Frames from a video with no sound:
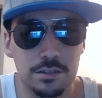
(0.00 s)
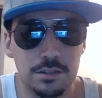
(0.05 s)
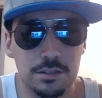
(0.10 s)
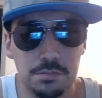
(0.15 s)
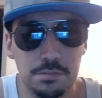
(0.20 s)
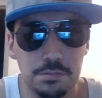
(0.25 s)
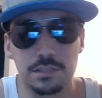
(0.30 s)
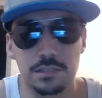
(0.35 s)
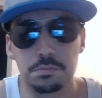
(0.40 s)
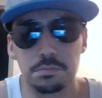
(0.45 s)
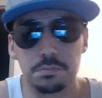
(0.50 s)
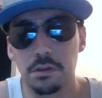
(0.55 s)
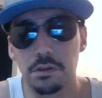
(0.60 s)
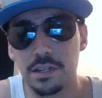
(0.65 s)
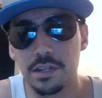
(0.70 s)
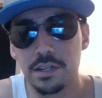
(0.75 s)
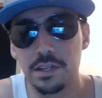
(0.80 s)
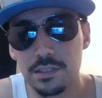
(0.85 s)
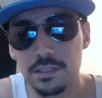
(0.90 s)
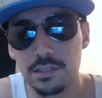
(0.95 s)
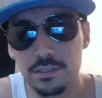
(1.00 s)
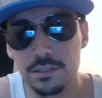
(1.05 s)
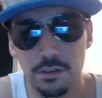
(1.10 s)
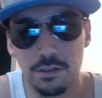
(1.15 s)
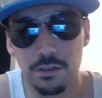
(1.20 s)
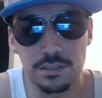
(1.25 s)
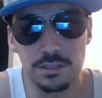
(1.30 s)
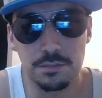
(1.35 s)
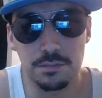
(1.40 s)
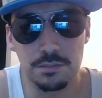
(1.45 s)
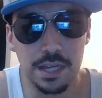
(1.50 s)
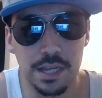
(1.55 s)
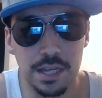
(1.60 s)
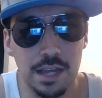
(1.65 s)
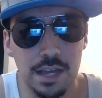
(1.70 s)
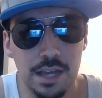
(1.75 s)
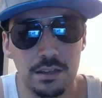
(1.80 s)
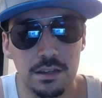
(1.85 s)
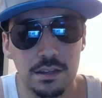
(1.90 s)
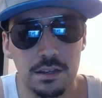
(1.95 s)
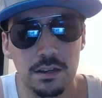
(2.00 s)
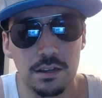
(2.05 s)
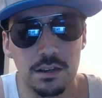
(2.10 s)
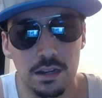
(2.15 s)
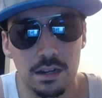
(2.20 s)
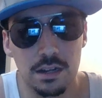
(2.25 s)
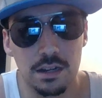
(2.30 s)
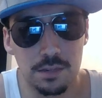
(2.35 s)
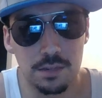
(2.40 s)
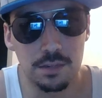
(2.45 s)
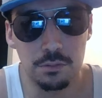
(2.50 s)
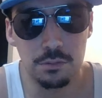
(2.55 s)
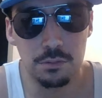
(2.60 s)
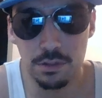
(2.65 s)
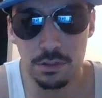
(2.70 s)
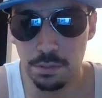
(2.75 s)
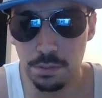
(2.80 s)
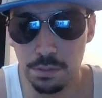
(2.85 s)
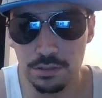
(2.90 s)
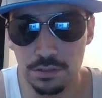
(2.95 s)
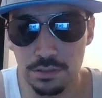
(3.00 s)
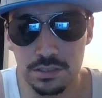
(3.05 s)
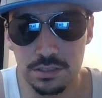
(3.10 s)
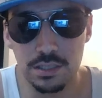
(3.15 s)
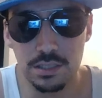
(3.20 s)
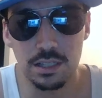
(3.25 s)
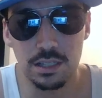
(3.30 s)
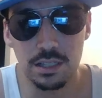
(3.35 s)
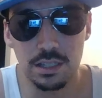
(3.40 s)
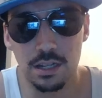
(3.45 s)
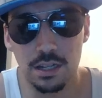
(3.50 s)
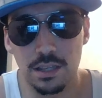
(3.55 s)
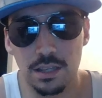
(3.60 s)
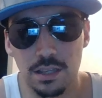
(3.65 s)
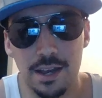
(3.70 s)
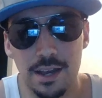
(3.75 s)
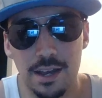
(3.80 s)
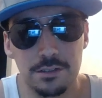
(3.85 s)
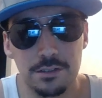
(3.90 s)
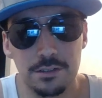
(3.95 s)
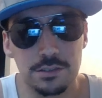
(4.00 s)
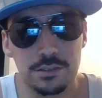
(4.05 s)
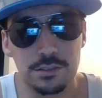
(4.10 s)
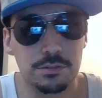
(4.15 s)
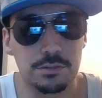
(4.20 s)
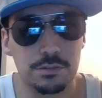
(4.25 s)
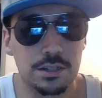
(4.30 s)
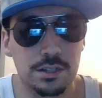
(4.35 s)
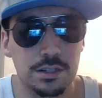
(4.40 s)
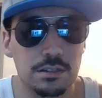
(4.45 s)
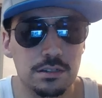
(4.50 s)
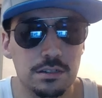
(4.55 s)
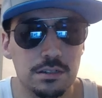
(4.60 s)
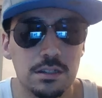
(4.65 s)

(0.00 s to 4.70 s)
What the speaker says: be exploited as far as a bet, I will post it live on Twitter.